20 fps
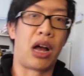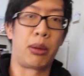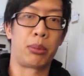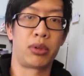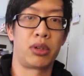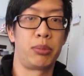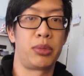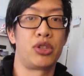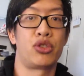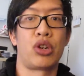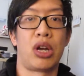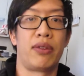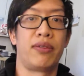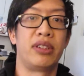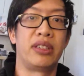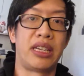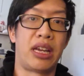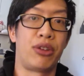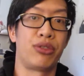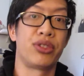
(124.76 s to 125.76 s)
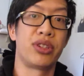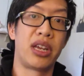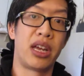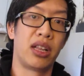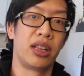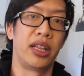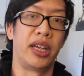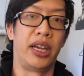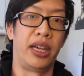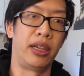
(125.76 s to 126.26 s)
I'm going to be driving down to
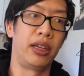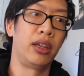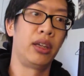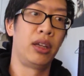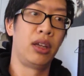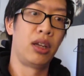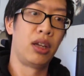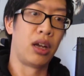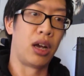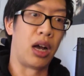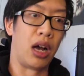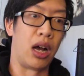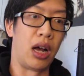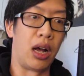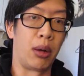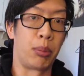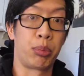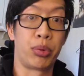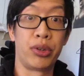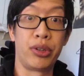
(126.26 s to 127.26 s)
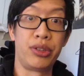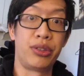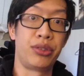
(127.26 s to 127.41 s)
LA pretty